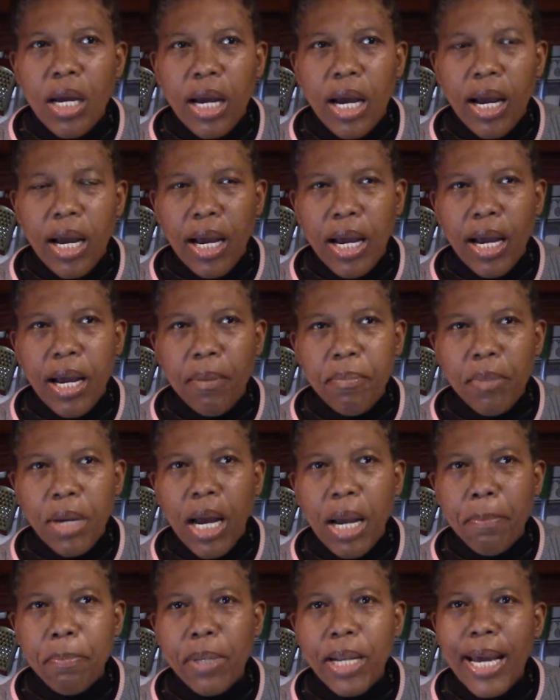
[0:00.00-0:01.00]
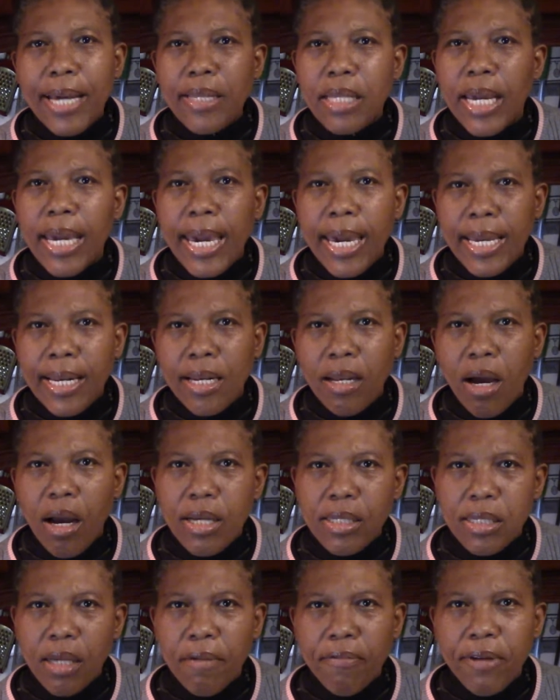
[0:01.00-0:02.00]
apply the 8
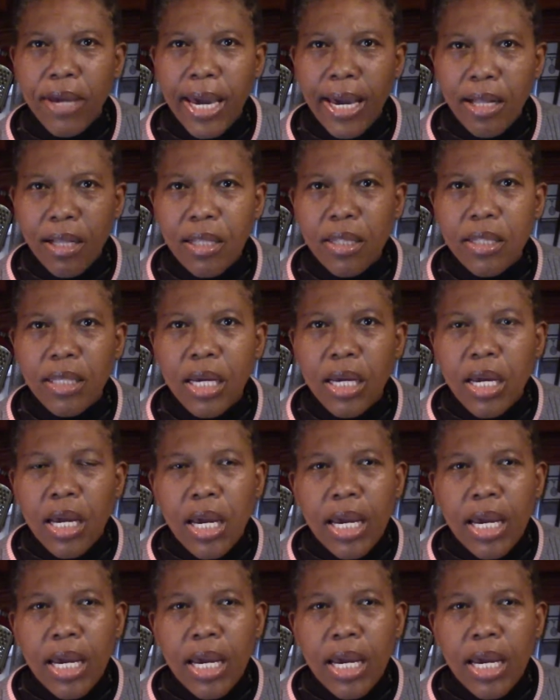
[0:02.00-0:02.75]
laws of health,